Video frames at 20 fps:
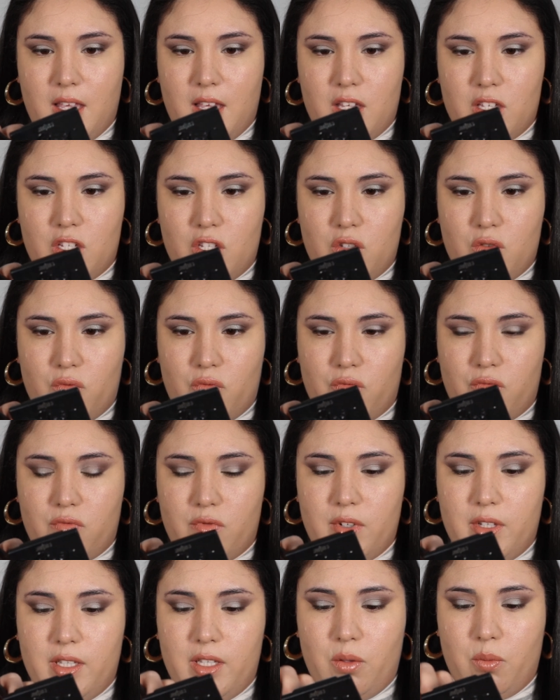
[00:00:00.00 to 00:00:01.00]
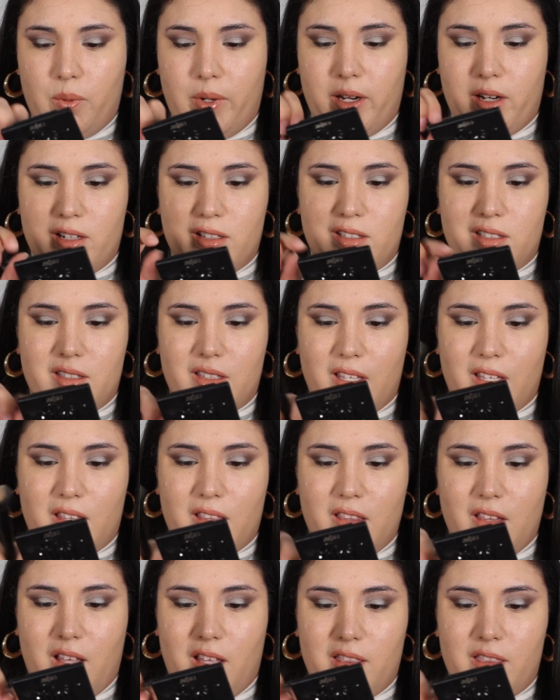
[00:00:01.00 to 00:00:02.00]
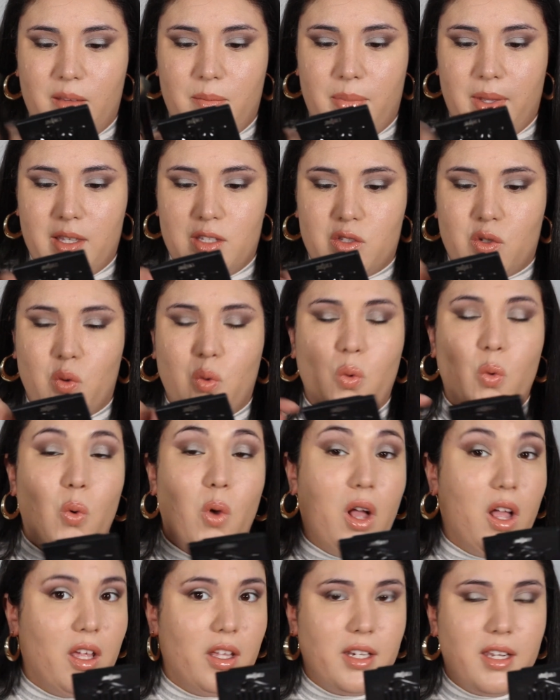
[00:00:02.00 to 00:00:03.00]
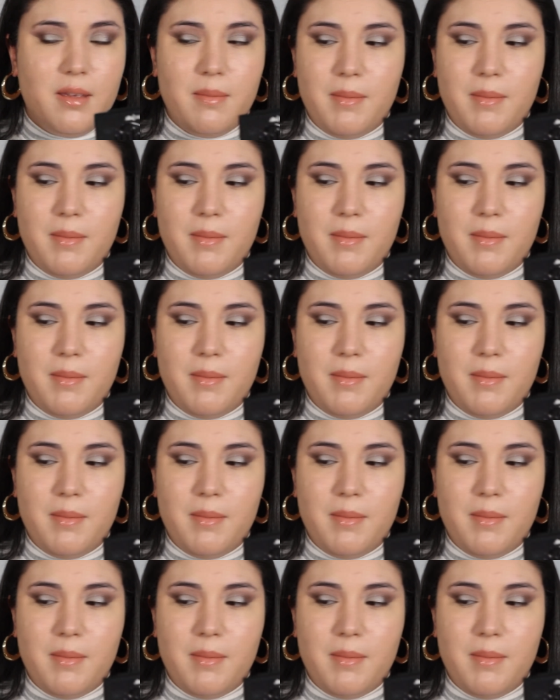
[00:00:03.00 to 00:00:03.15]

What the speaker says: It's just really weird. It's like not the best quality